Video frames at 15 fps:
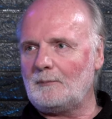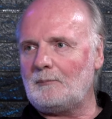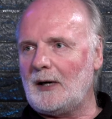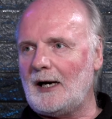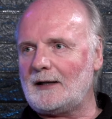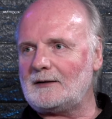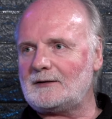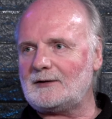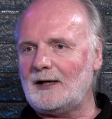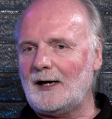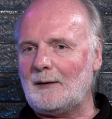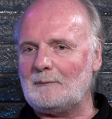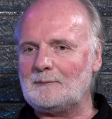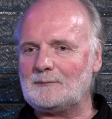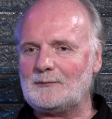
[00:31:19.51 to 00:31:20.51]
But,
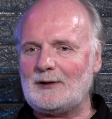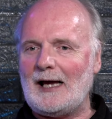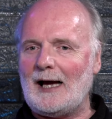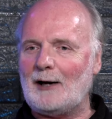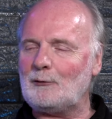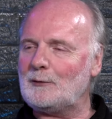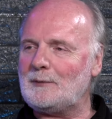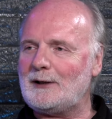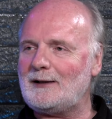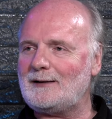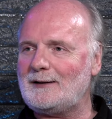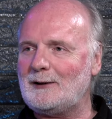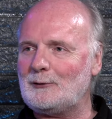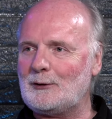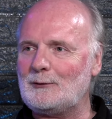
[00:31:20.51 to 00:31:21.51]
yeah, it
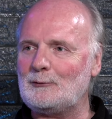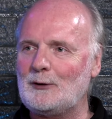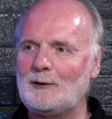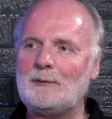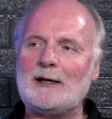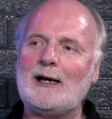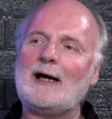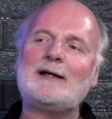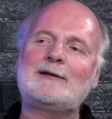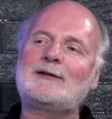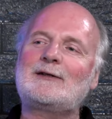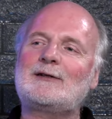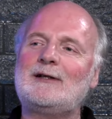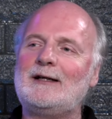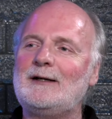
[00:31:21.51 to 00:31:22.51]
would have been
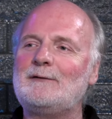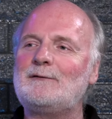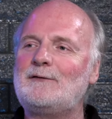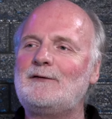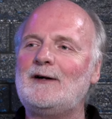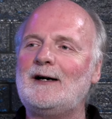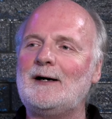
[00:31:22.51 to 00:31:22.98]
nice if